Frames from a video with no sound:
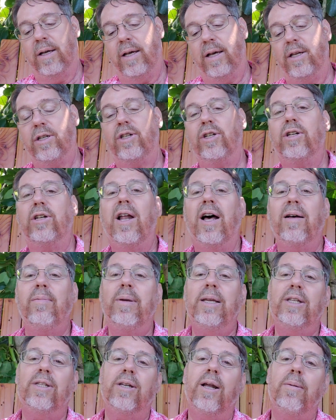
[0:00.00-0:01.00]
It should not
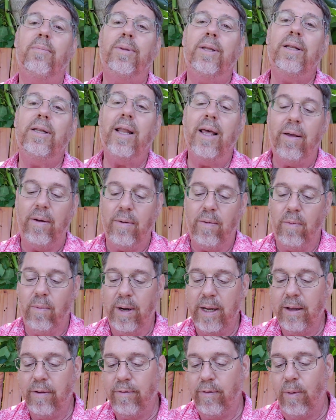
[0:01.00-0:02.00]
be something that
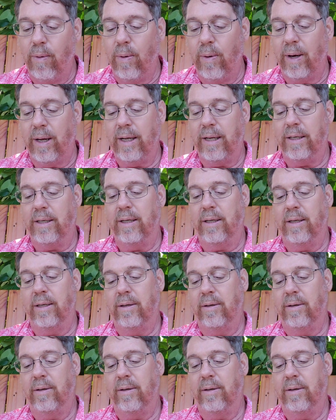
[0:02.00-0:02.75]
we avoid.